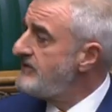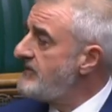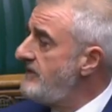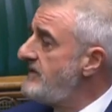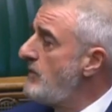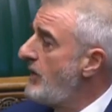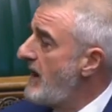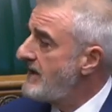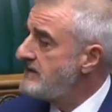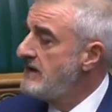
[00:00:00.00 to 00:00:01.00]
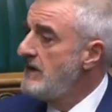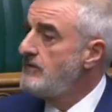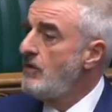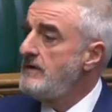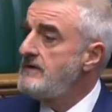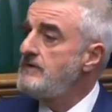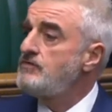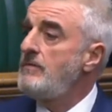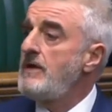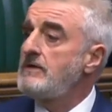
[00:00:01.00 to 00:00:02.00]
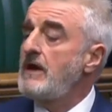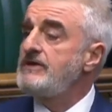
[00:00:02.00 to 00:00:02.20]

71 Act, nor indeed to amend it.